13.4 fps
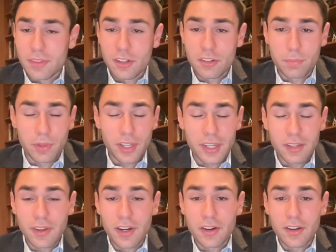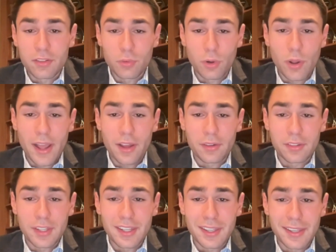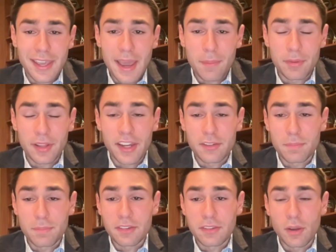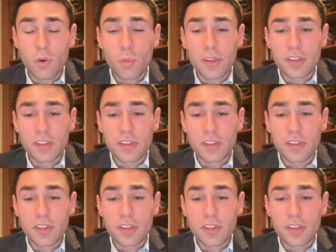There's plenty of areas where Ohio State can capitalize based on what we